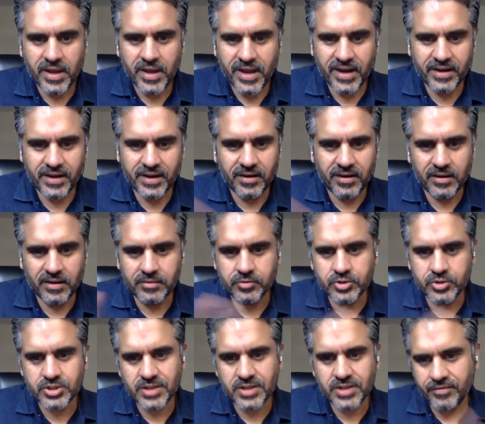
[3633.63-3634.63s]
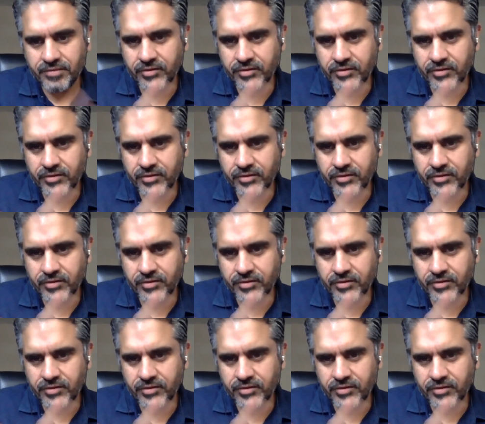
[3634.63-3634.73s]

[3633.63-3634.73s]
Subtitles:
And Ruchita, if you